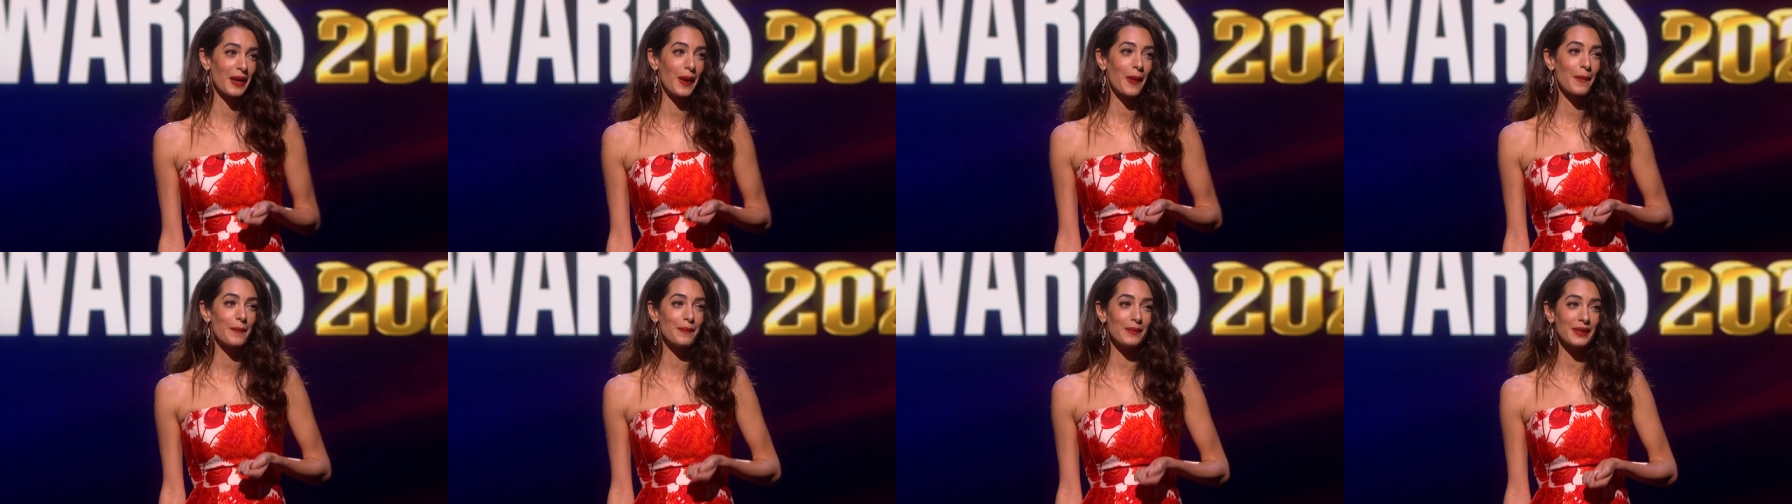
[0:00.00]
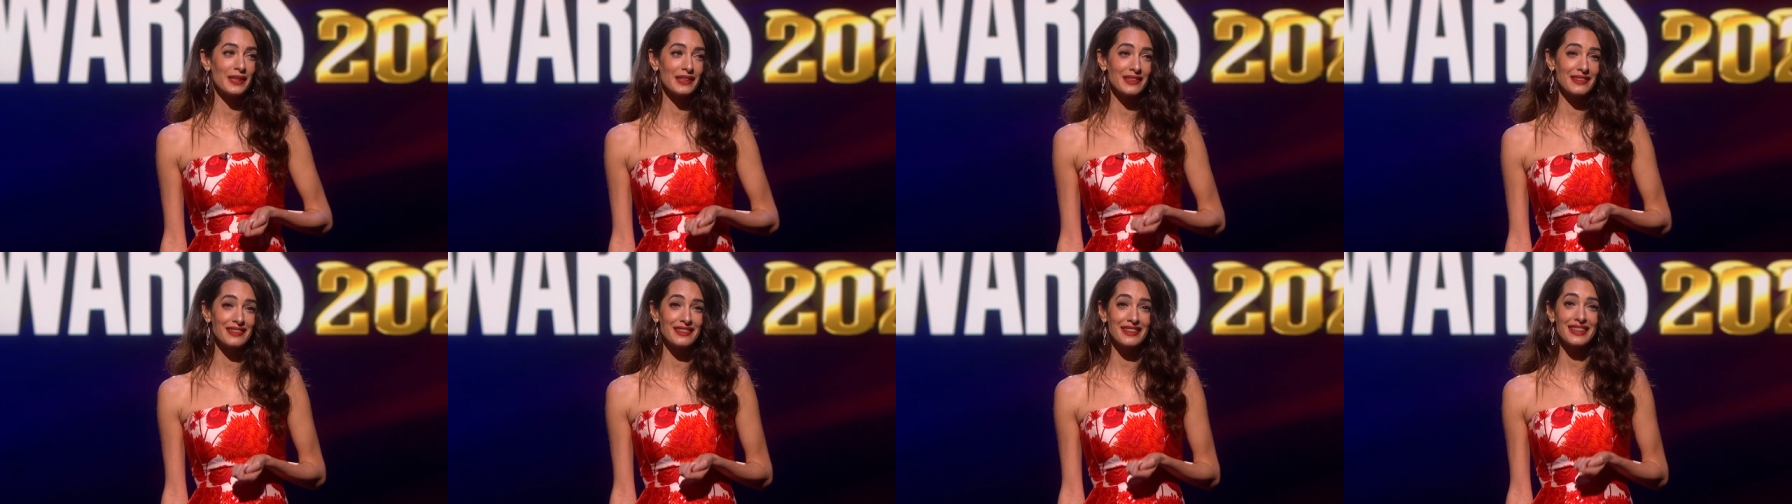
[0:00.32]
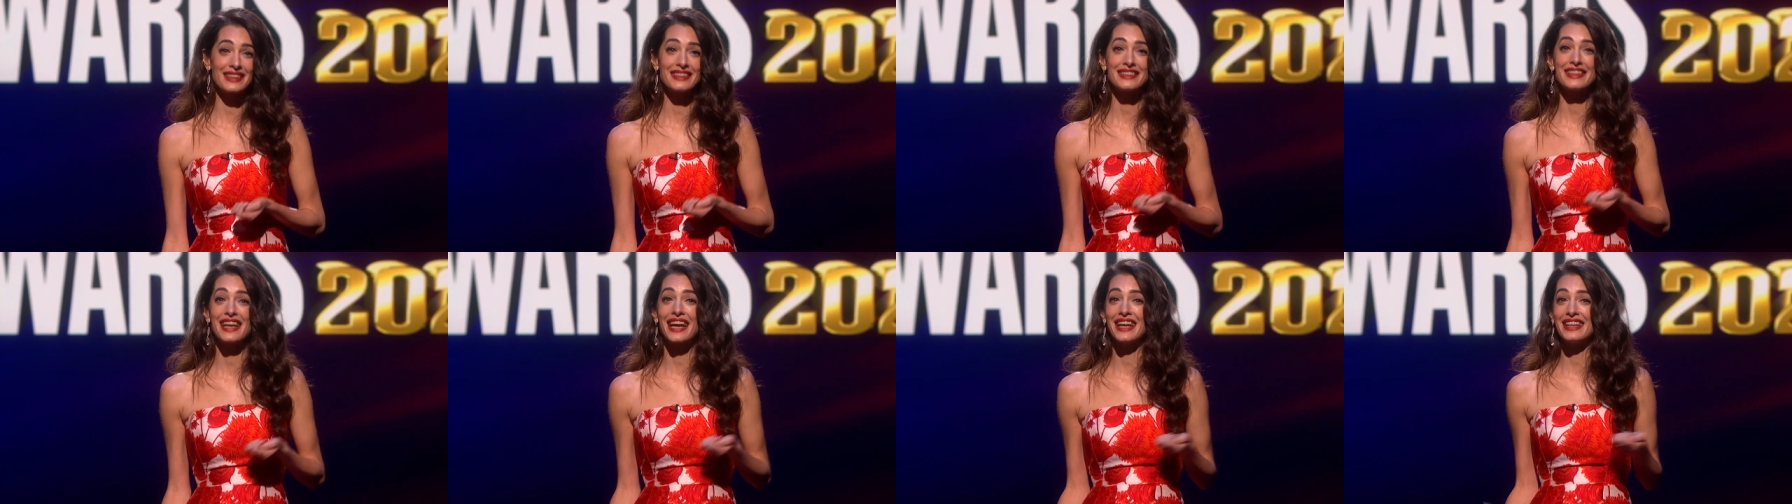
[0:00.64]
Miss
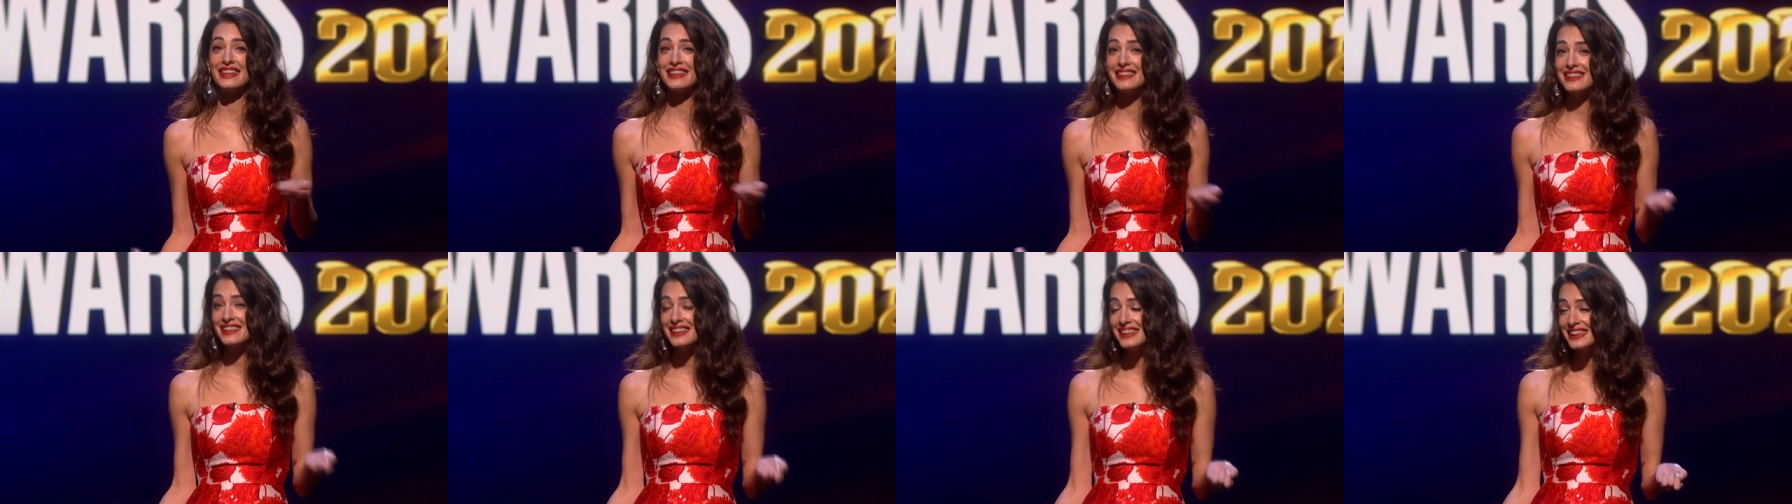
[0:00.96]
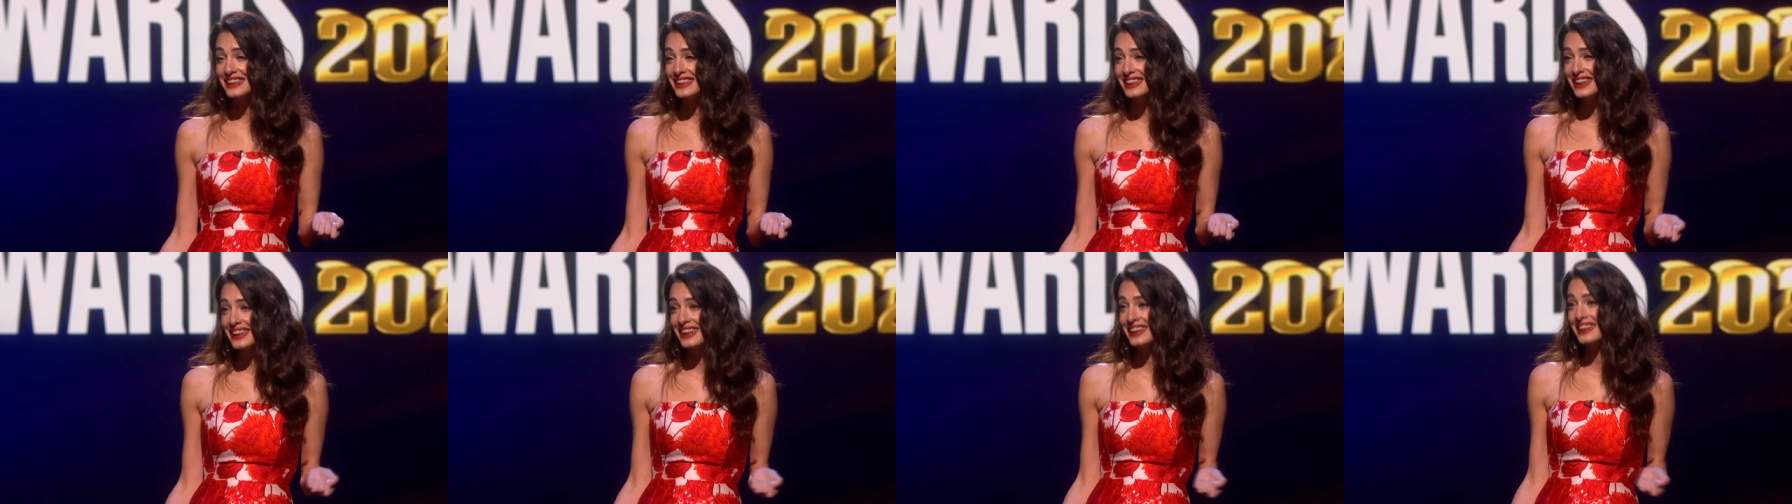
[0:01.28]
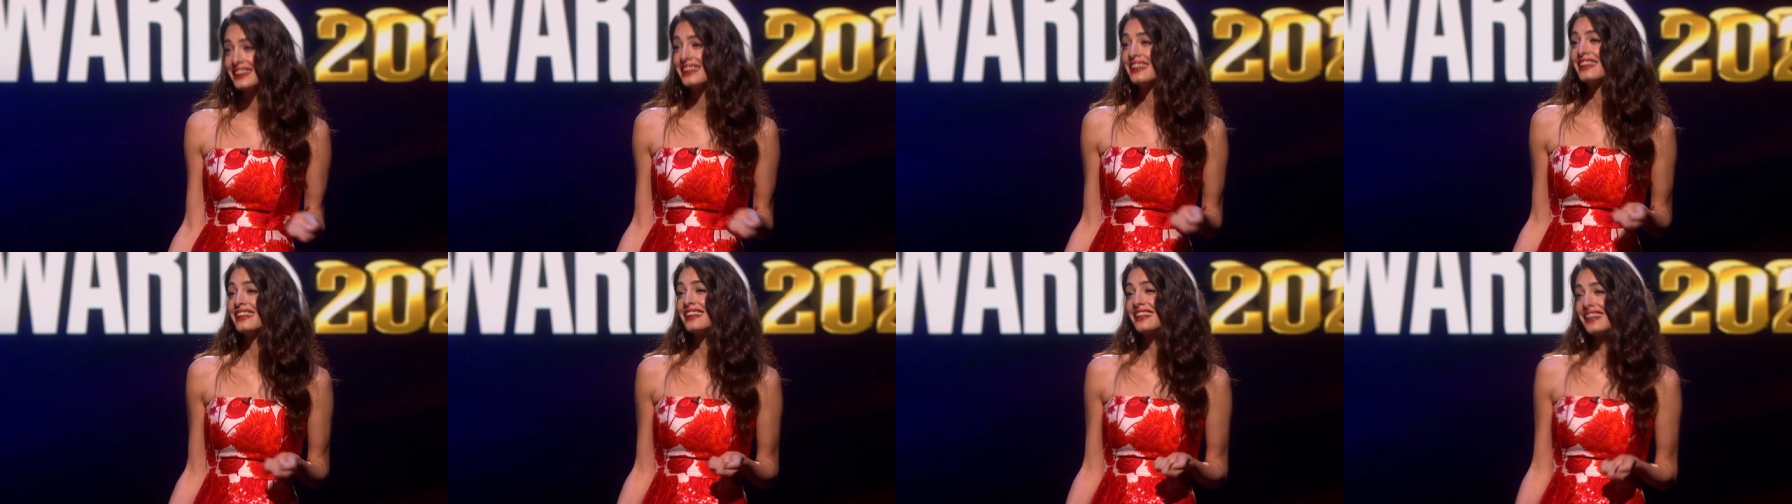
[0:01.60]
Tanzila
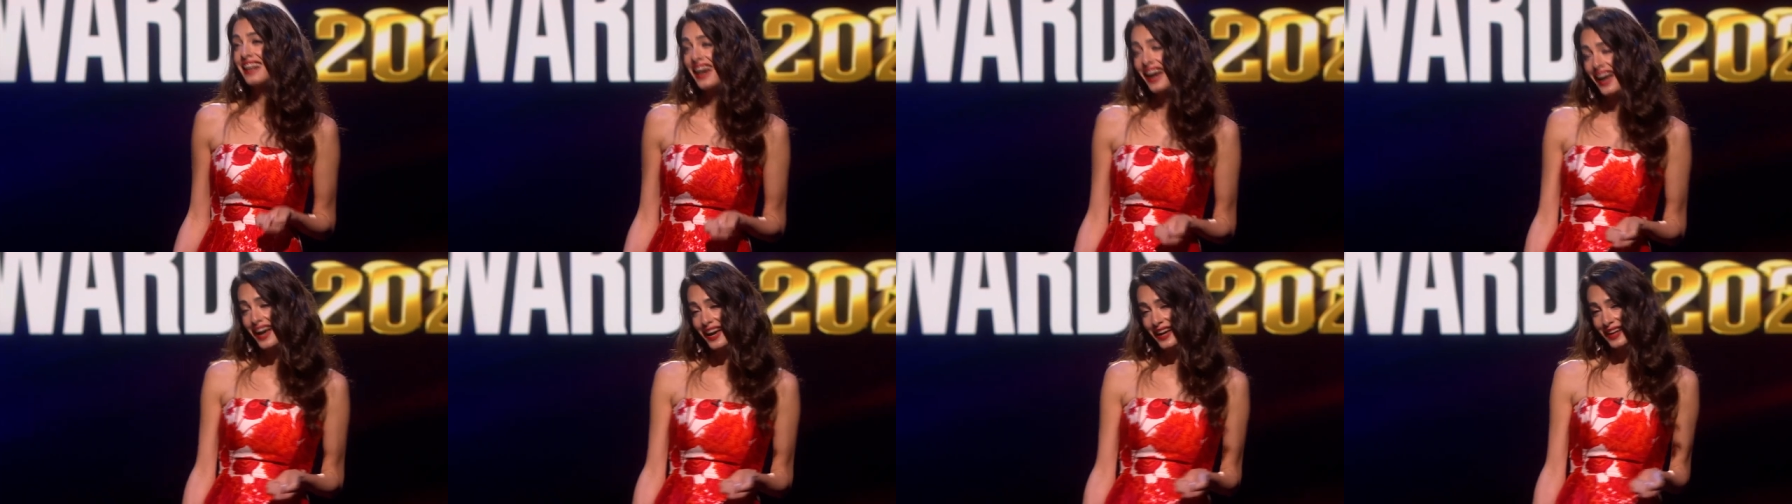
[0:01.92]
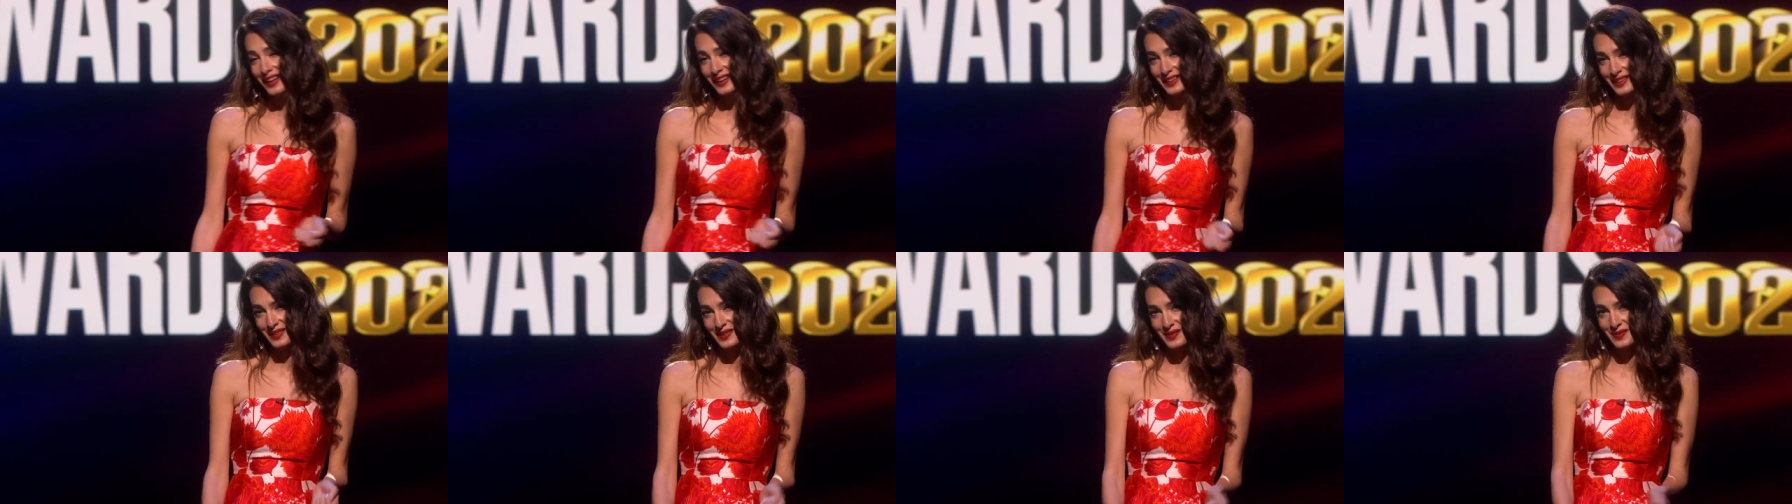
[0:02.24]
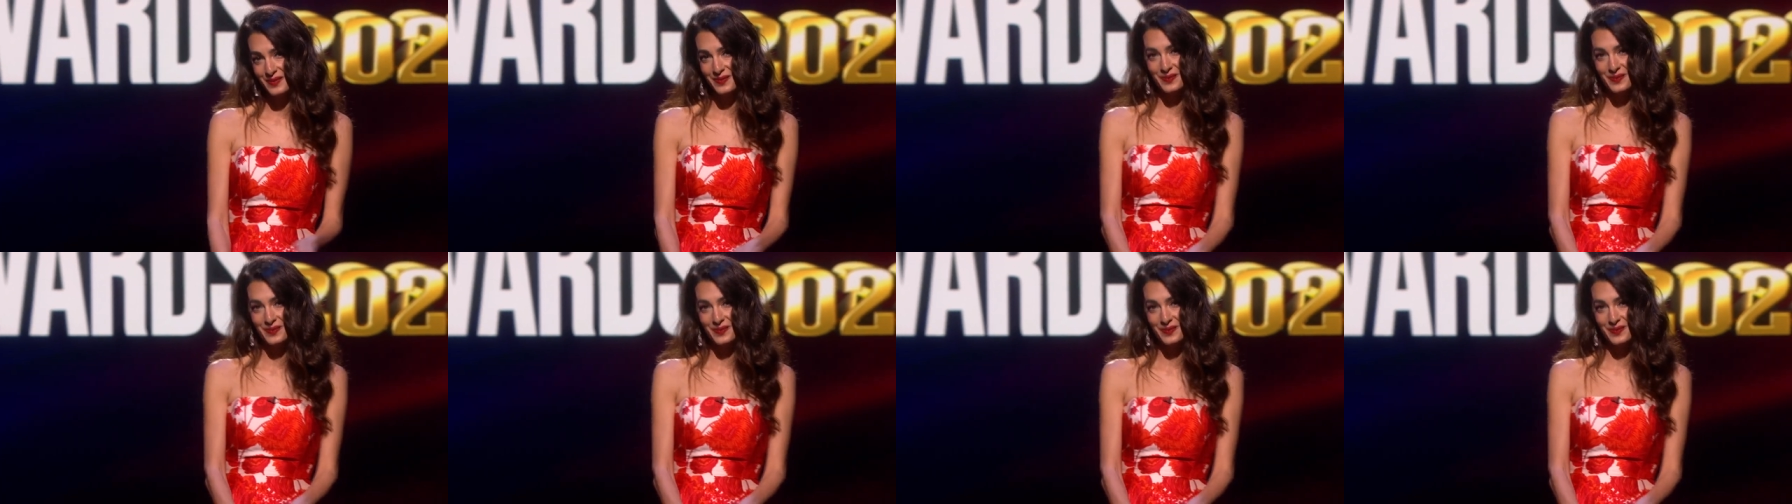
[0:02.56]
Khan.